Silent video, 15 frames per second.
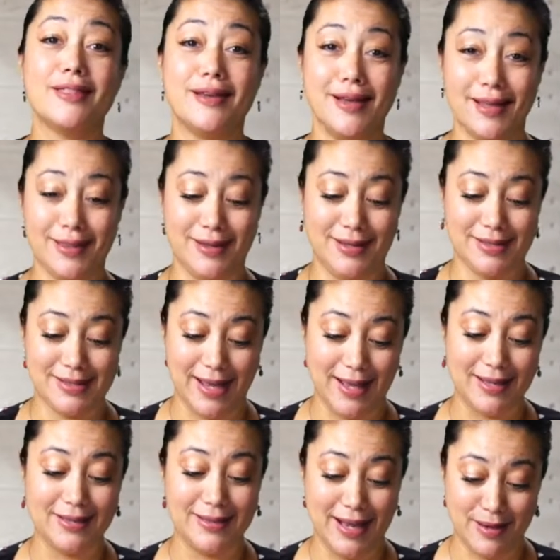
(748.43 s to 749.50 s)
the guy that it's
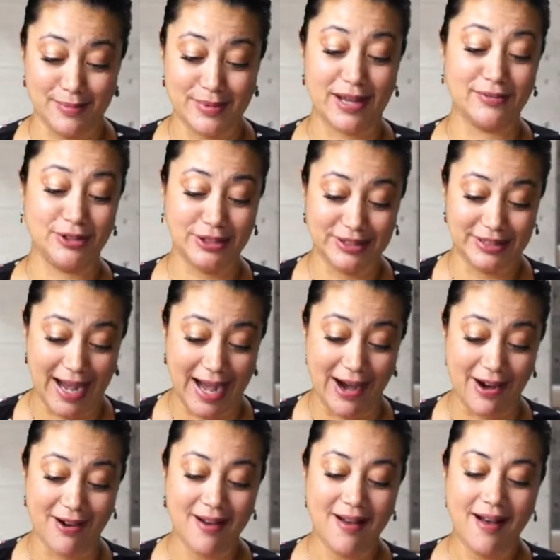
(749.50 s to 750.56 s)
named after
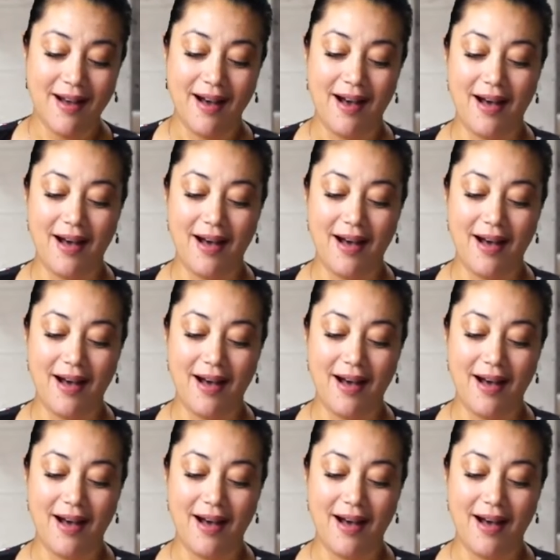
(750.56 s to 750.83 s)
now,